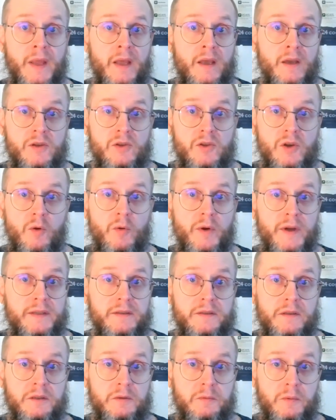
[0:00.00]
so
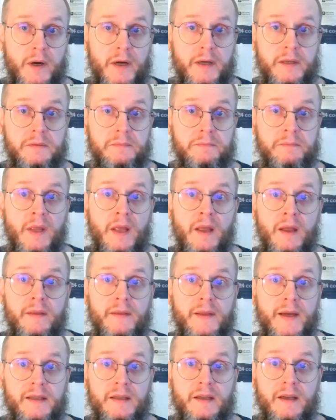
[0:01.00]
intertwined
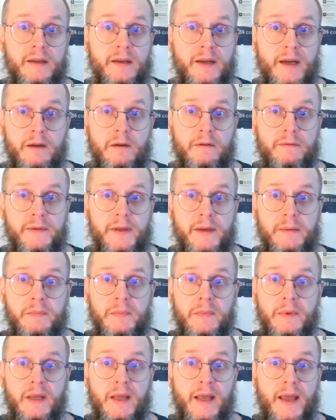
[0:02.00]
that none of
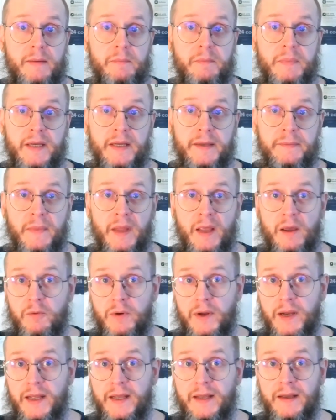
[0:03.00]
them can be
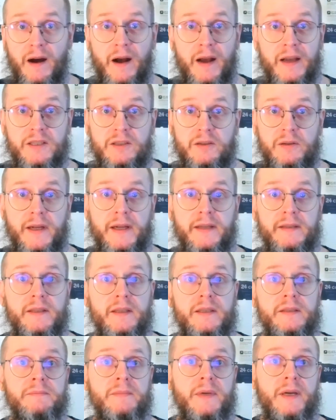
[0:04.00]
really
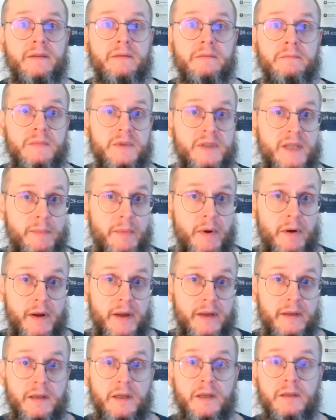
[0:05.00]
isolated and
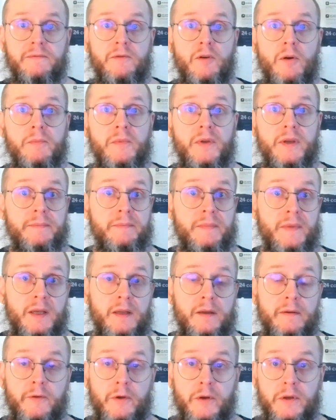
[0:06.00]
separated from the
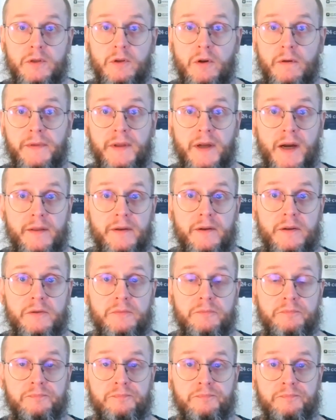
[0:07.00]
influence of the others.
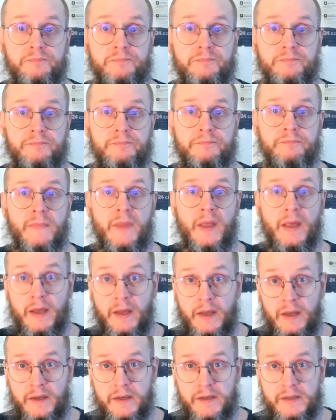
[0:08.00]

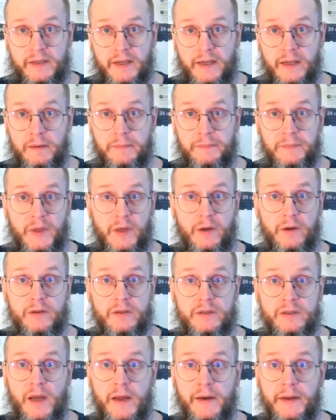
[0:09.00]
Still, the
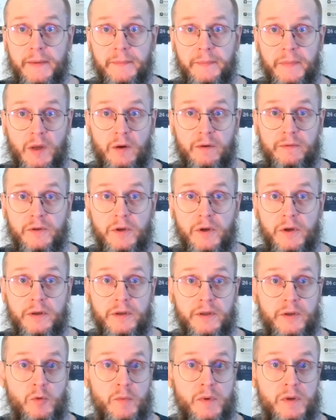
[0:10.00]
study of the
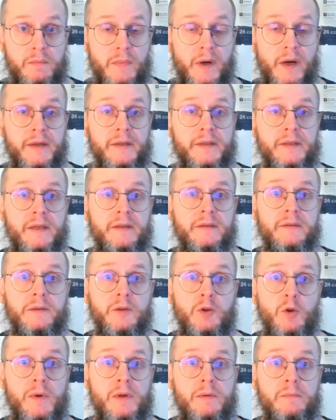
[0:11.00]
human mind and
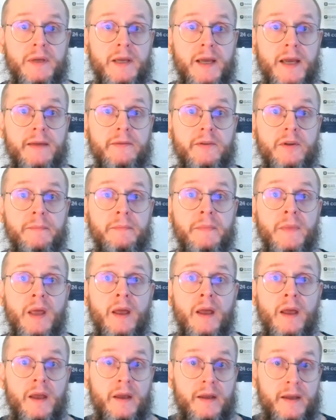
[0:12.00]
human behavior
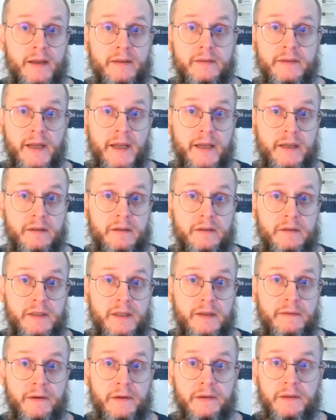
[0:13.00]
can take
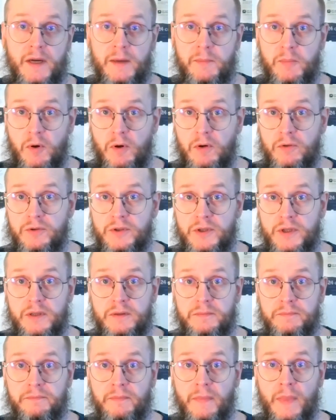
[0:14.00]
different approaches,
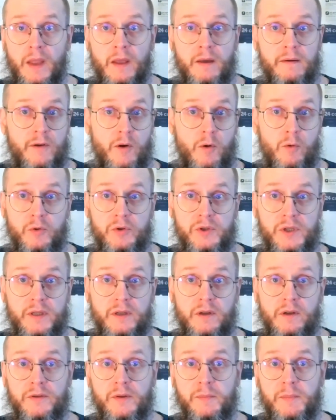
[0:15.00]
focusing
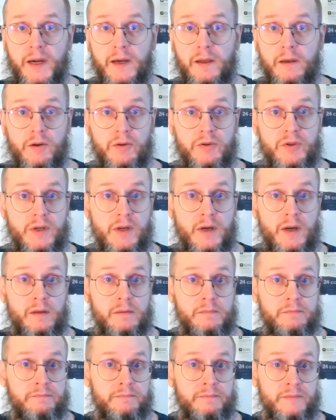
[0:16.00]
on the biological,
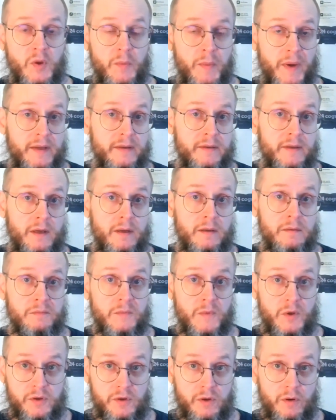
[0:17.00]
the mental,
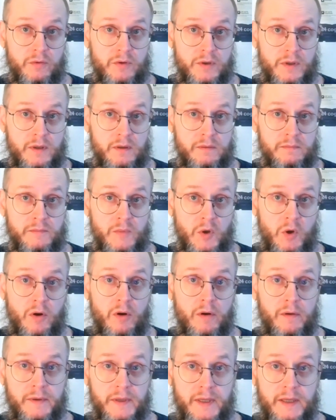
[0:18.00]
the social
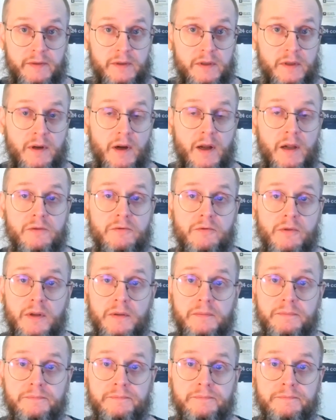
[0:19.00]
or even the cultural.
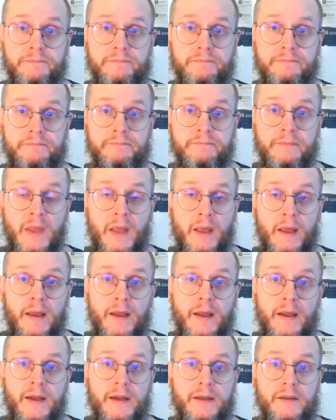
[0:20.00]

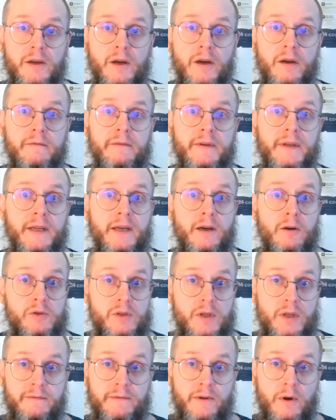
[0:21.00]
In the videos
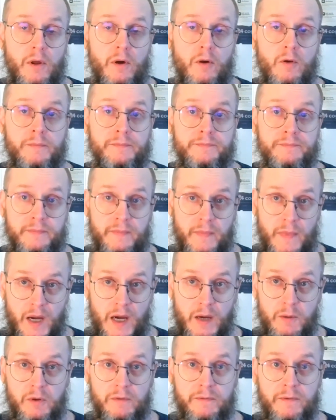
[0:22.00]
that follow, I
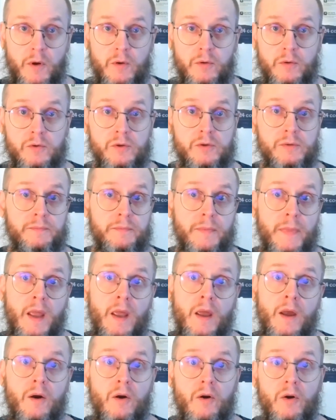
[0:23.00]
will focus
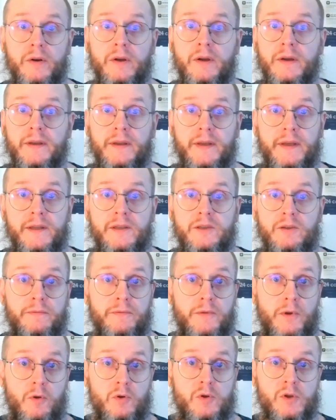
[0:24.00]
on each of
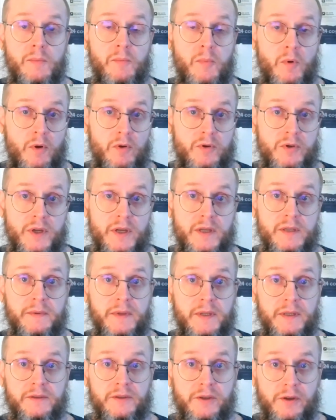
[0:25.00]
those approaches
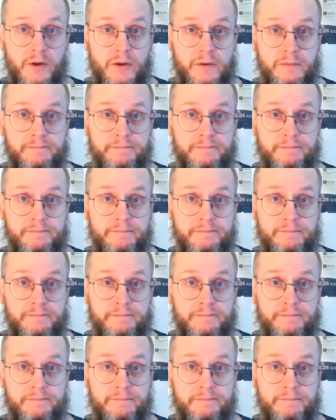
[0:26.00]
in turn.